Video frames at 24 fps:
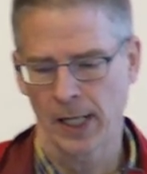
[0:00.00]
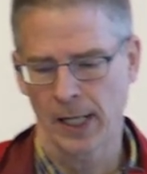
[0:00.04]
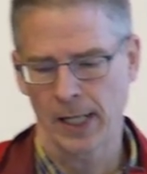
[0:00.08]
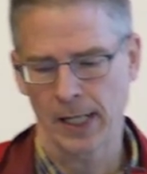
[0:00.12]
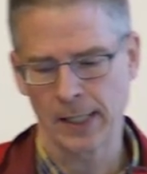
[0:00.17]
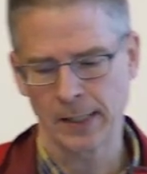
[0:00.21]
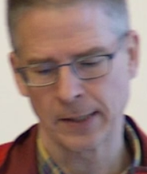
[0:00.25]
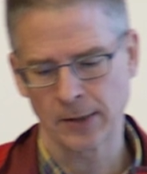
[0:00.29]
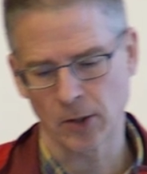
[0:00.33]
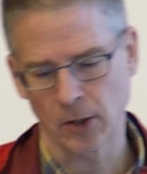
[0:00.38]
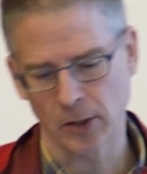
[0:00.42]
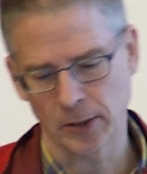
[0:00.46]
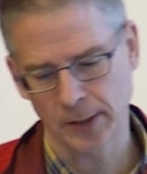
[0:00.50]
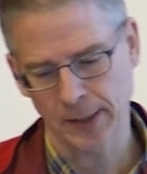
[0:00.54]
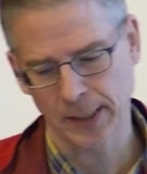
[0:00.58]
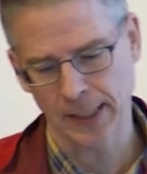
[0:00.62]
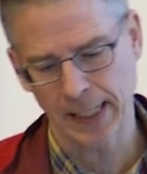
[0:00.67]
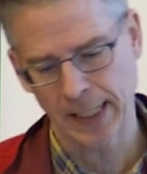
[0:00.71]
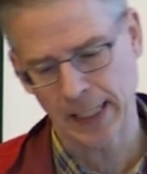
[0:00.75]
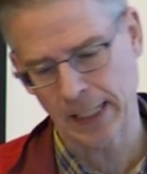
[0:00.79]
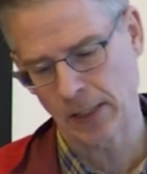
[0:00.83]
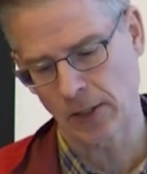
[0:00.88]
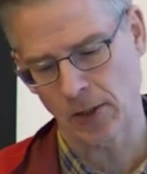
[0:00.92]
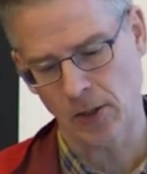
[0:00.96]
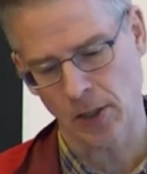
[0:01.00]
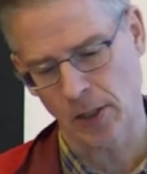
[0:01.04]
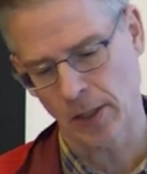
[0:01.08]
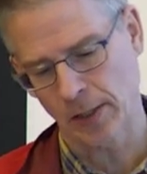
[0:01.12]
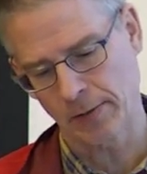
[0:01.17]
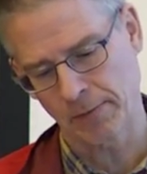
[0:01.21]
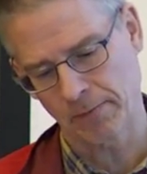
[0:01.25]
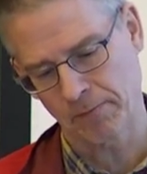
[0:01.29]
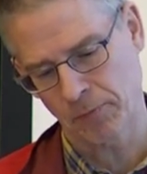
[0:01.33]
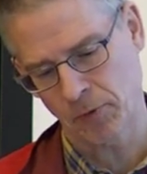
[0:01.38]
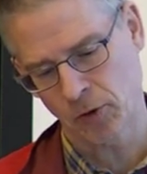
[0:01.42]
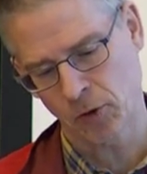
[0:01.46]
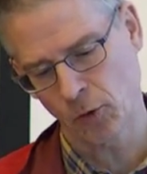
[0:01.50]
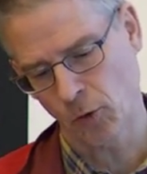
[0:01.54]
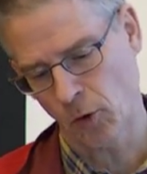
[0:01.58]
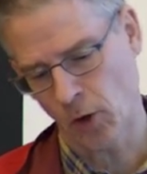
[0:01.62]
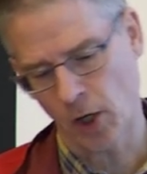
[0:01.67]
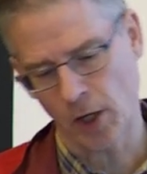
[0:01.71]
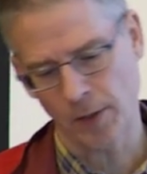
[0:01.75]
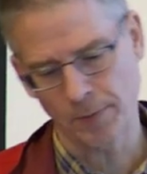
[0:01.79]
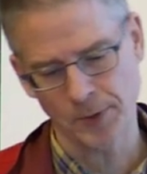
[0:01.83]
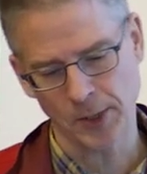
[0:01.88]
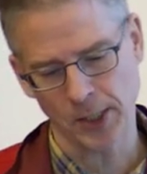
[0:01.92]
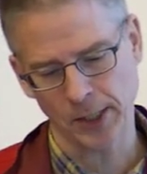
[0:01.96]
It got trained on two
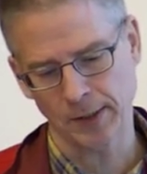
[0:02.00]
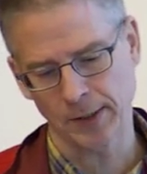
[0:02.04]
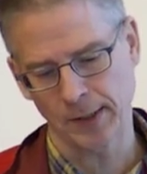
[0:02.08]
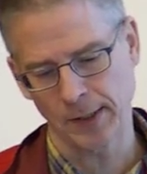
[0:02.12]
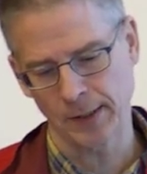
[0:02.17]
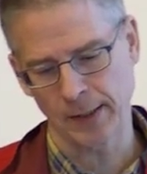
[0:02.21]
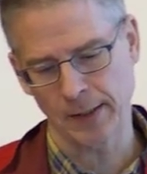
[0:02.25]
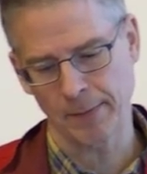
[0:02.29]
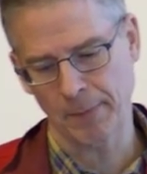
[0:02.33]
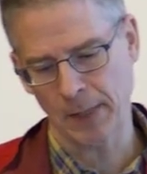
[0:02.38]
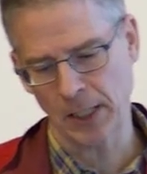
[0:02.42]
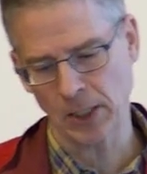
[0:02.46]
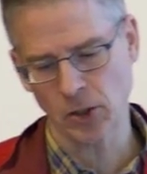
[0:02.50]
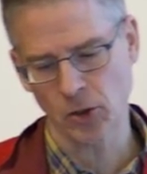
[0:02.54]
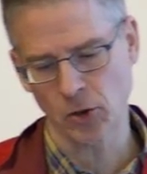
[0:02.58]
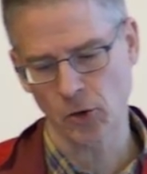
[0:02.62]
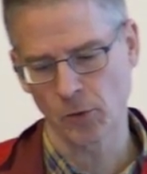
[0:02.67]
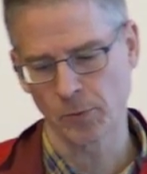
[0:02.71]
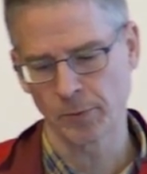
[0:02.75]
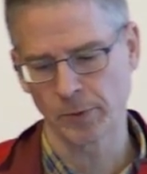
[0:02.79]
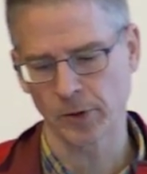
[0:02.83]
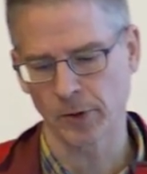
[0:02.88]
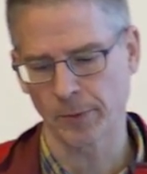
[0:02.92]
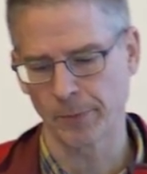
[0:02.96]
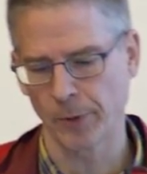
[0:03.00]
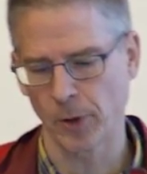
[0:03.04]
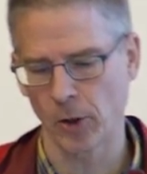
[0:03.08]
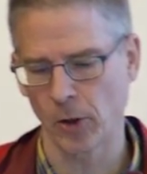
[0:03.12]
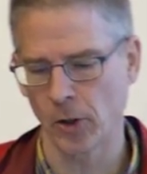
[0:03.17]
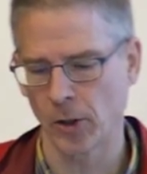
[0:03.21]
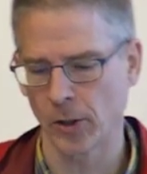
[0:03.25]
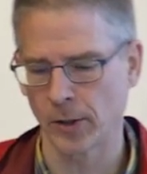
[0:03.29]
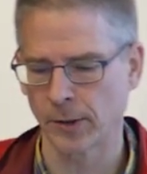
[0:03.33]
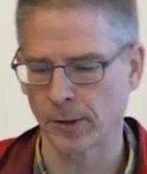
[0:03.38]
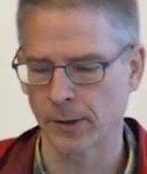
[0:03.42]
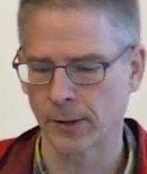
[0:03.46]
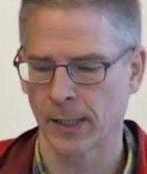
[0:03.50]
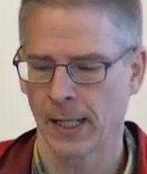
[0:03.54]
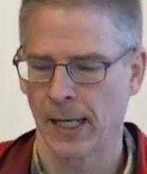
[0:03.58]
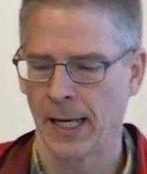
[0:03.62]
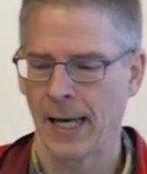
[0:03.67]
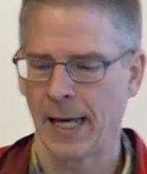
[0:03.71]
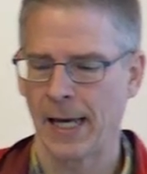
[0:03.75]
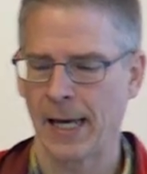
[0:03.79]
objects, either mushrooms or birds,